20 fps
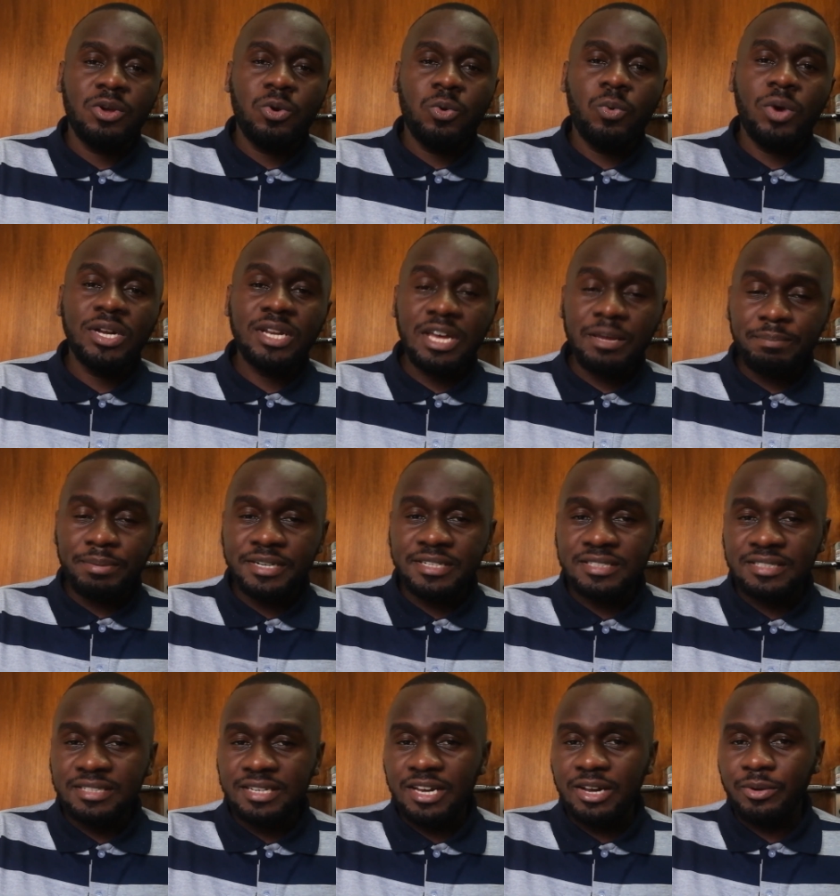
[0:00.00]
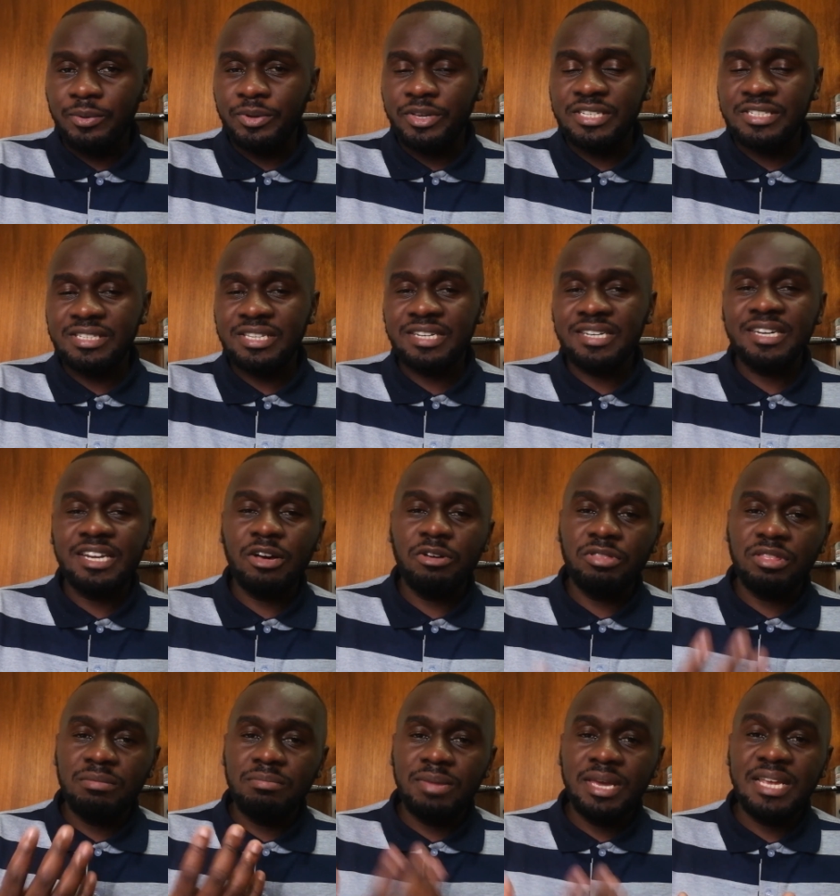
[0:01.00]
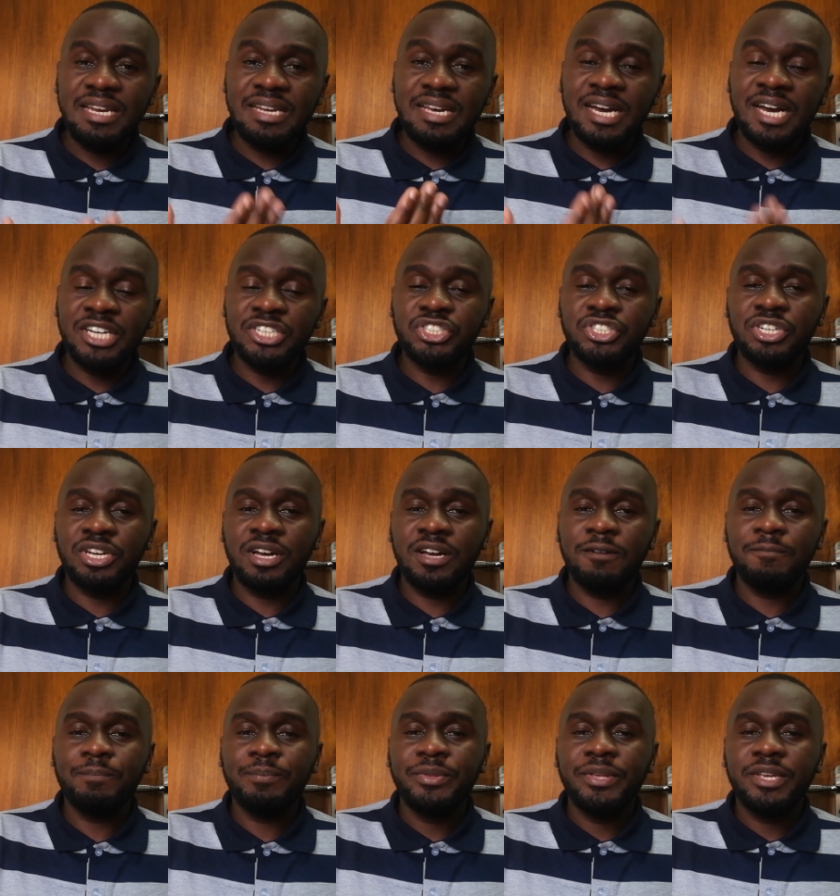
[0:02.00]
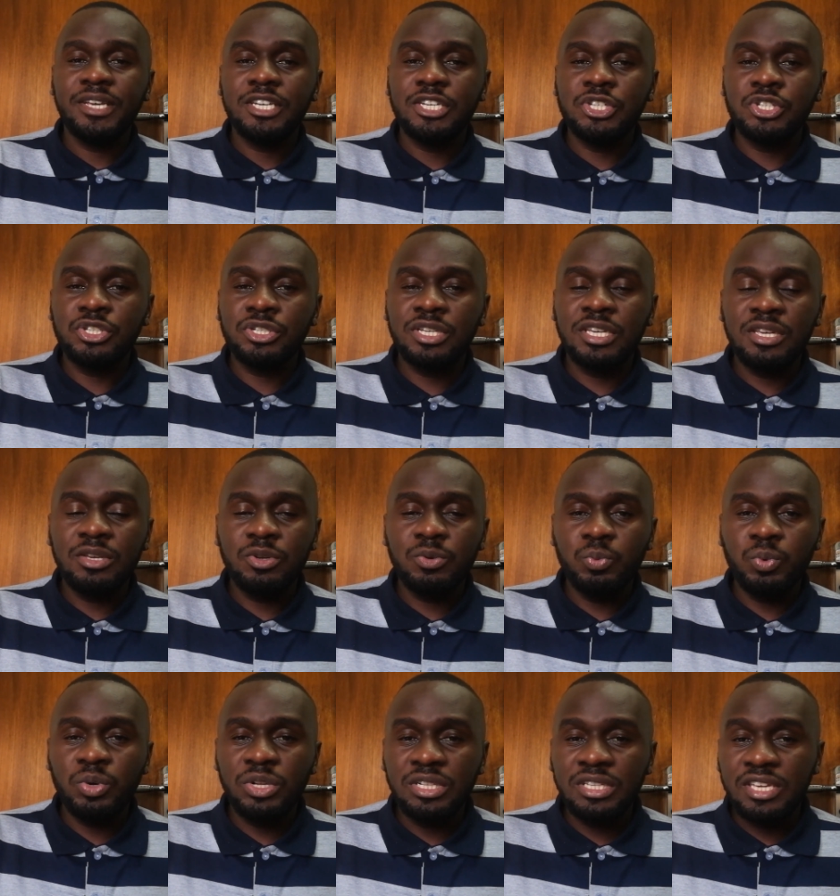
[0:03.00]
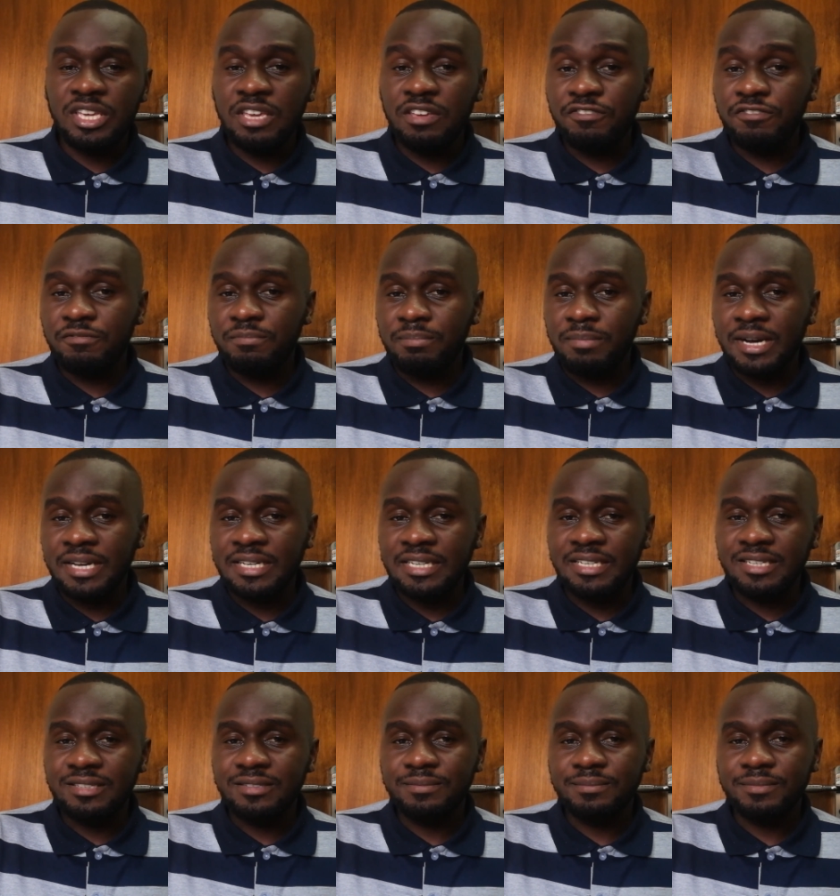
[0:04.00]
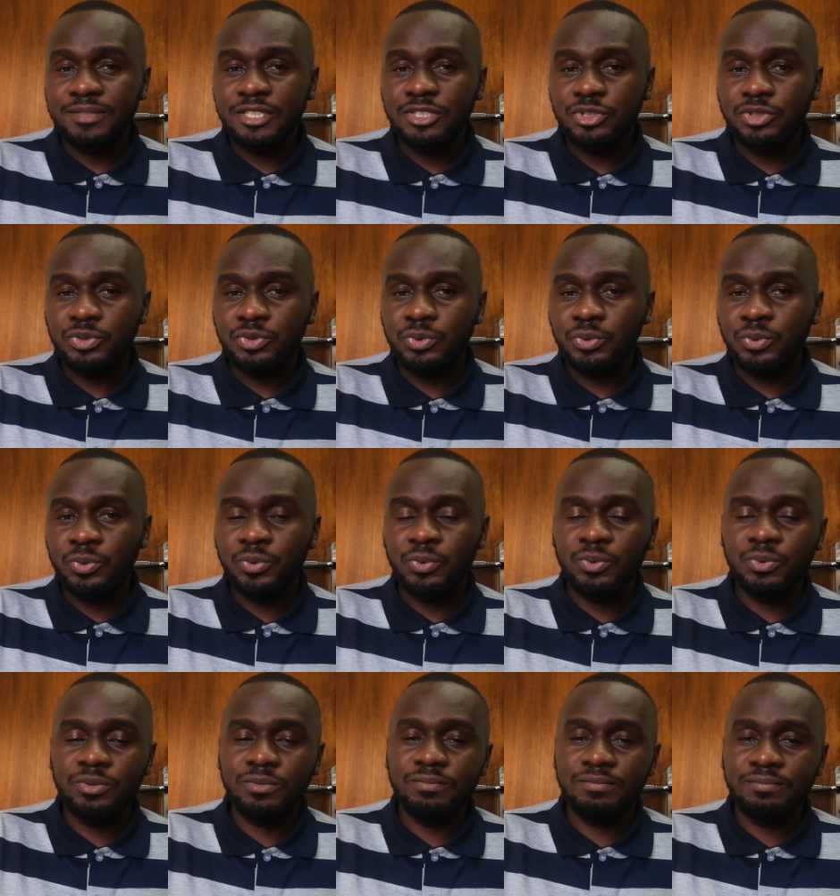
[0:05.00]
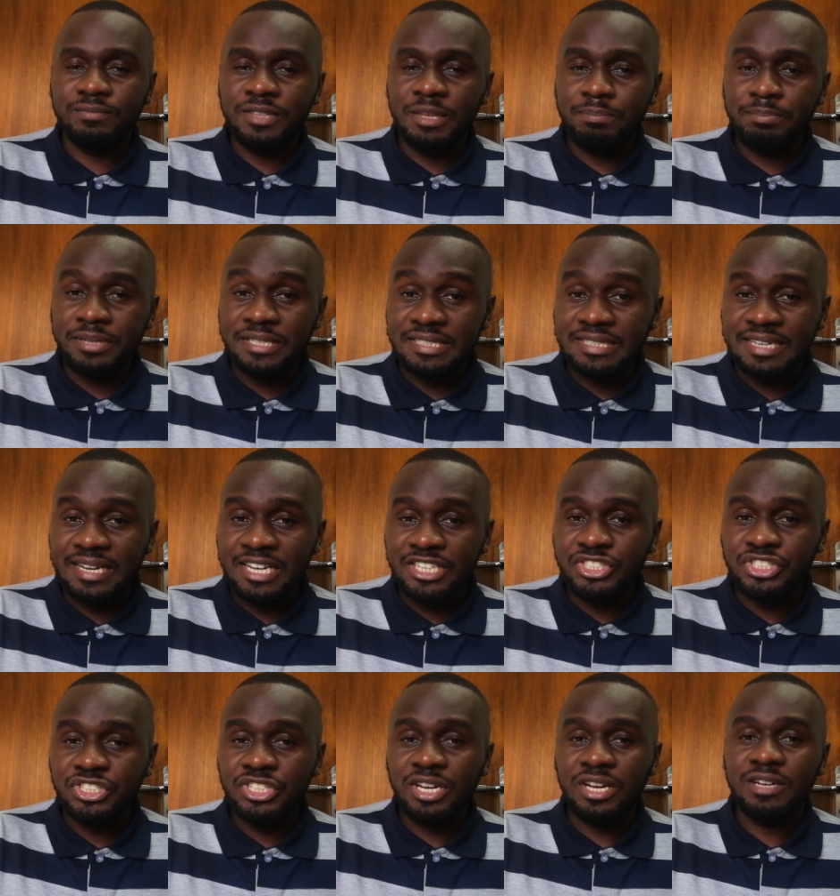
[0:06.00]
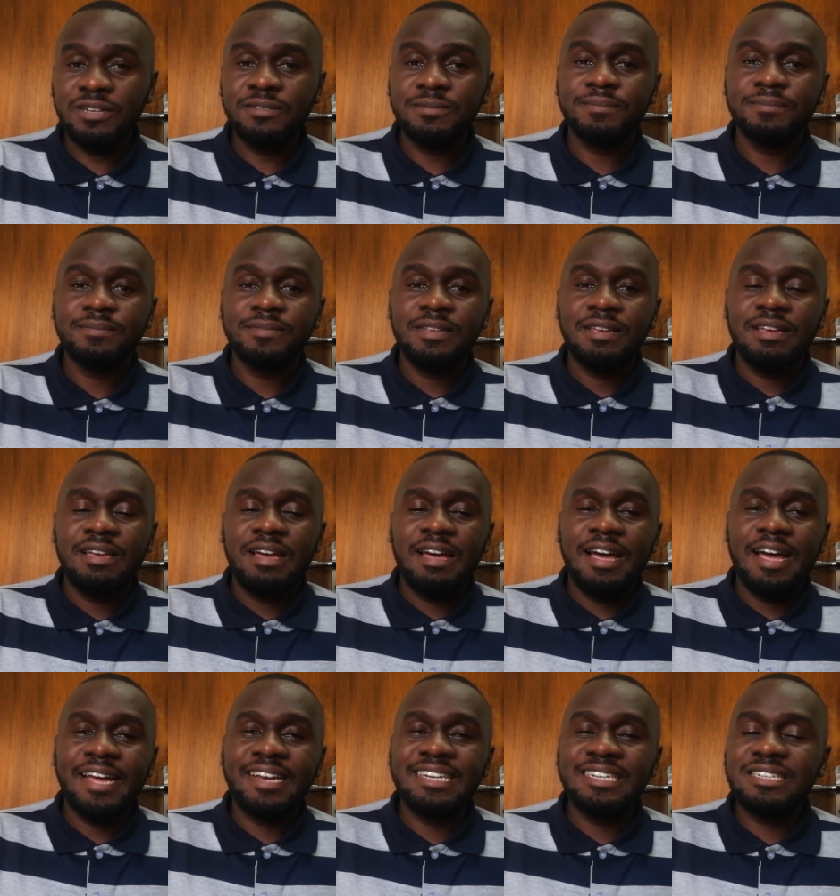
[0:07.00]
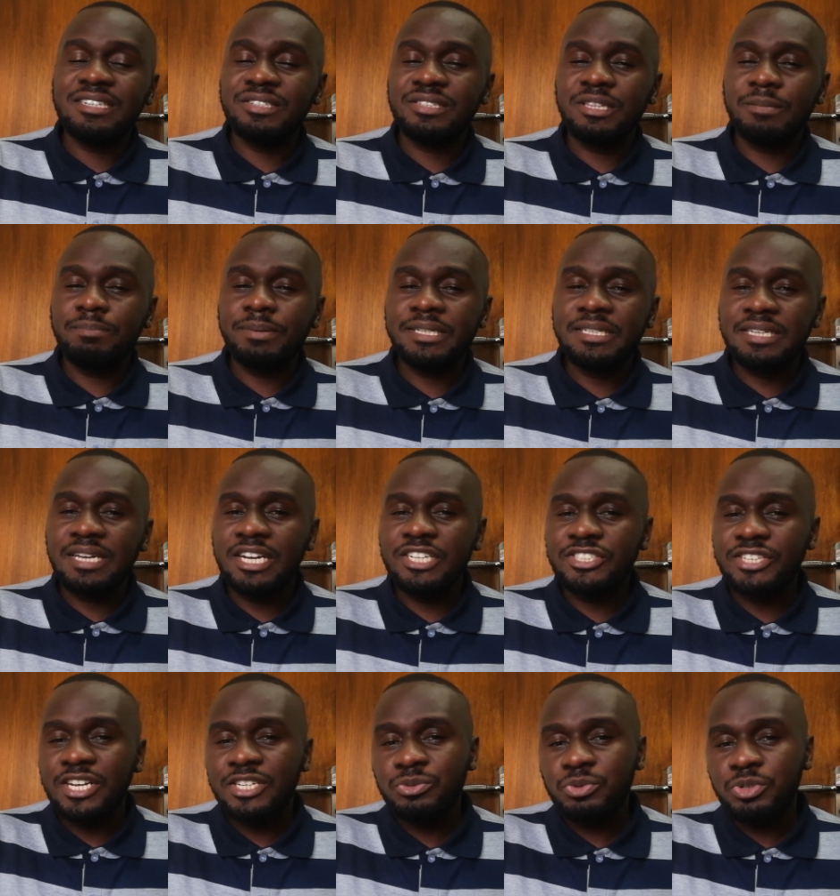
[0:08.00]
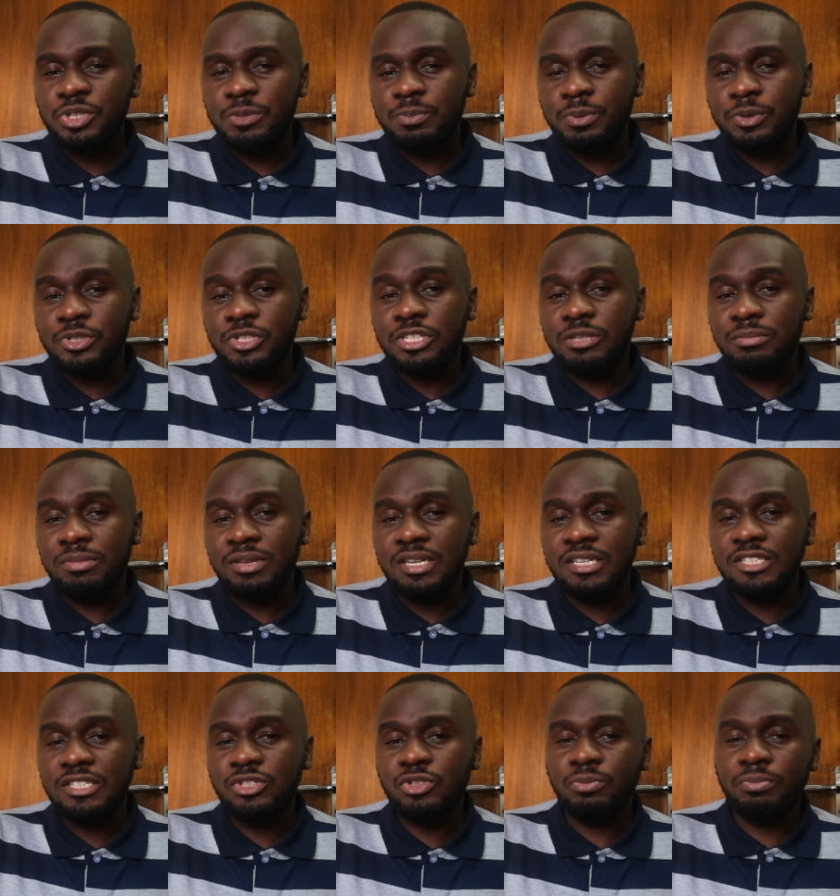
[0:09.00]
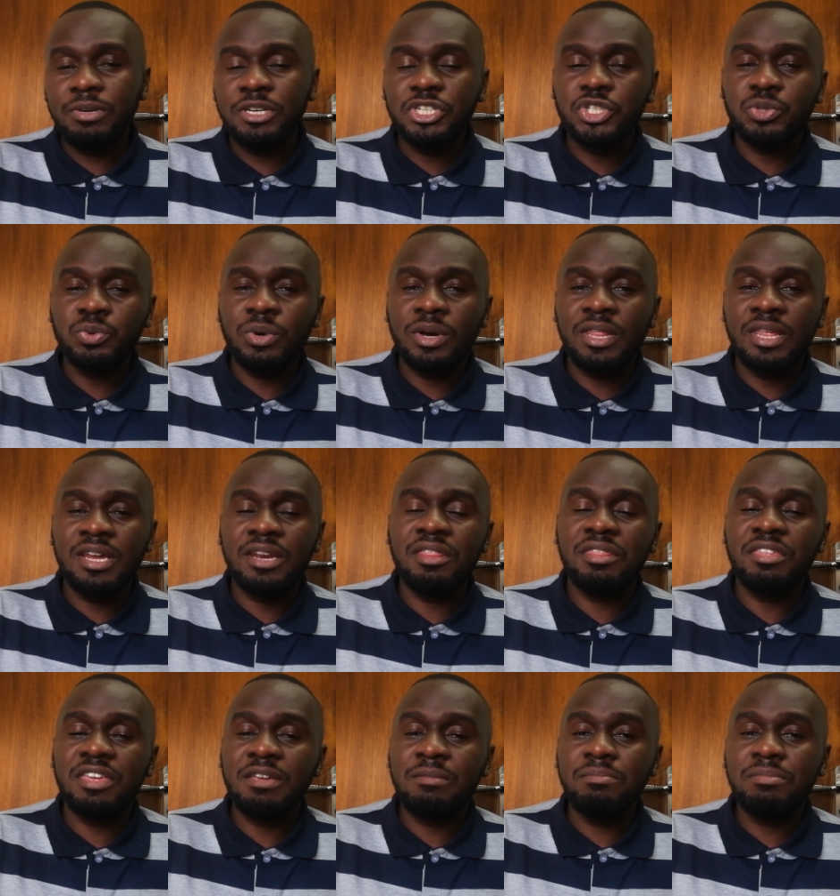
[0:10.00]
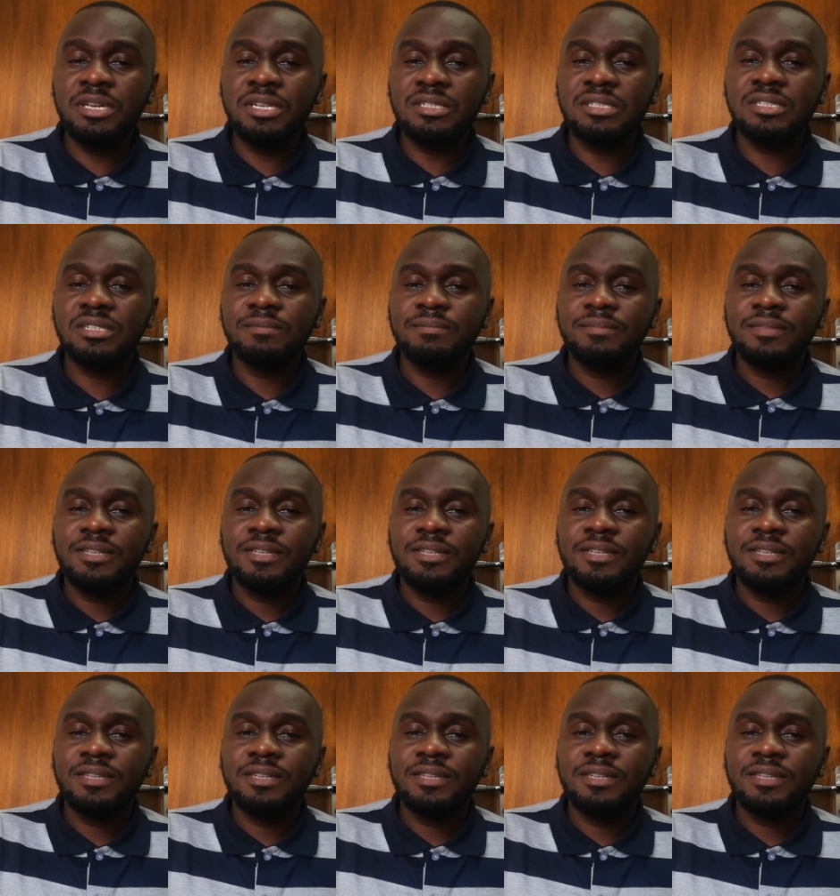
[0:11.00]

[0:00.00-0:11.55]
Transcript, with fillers: What happens now is that now the main cashier is will give money to the petty cashier, and it is the petty cashier's responsibility to make sure that they meet